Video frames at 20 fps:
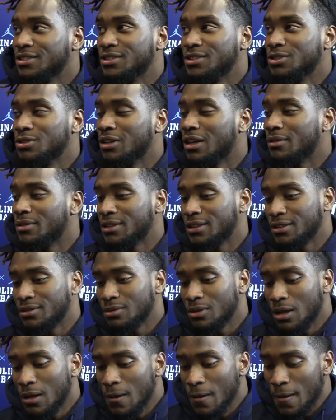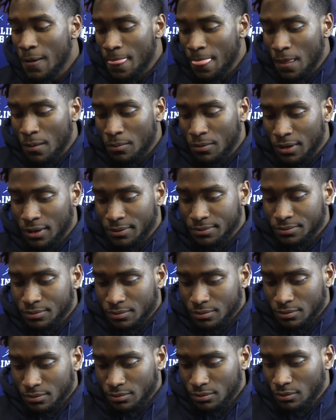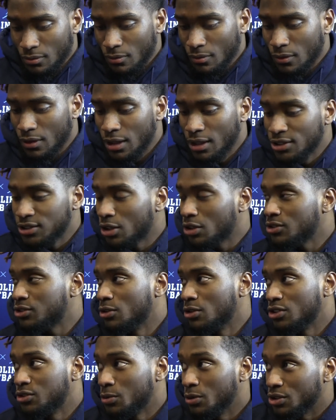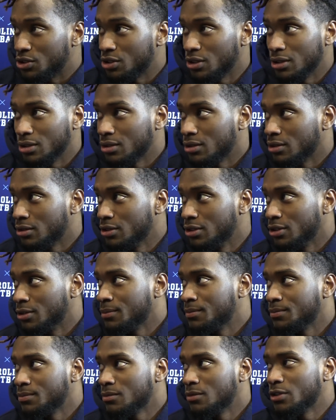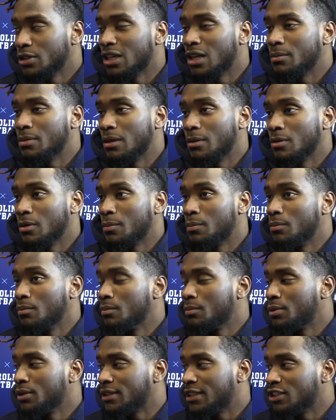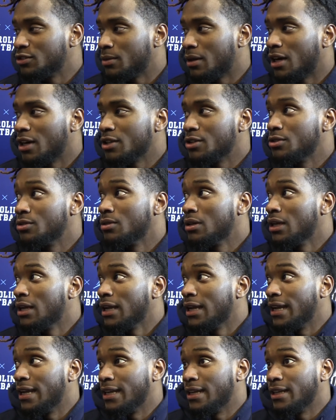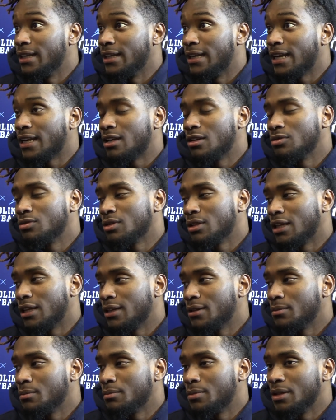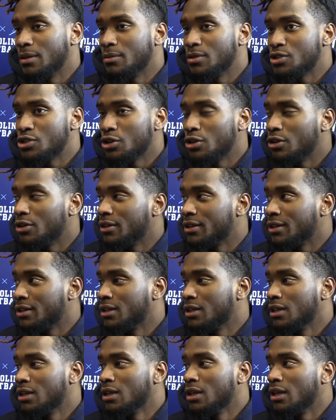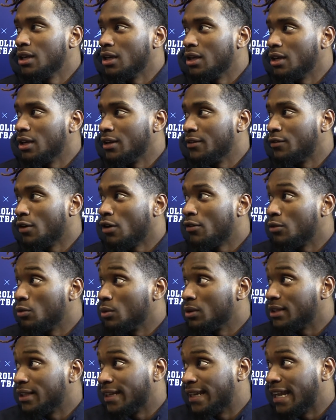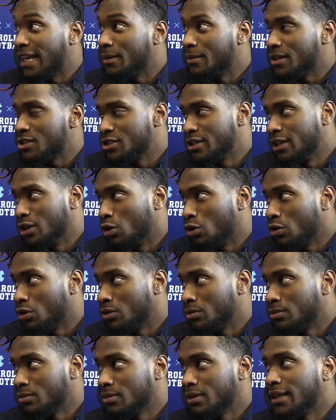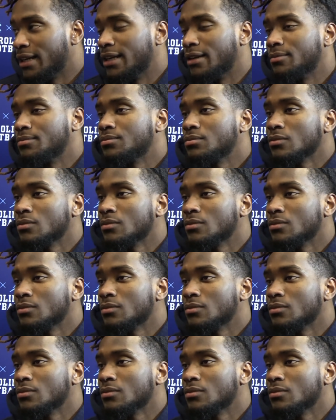and doing everything. But it's also a switch, you know. You got to be able to put things behind you. And that comes with, like, being mature and evolving with the game as you get older. Like,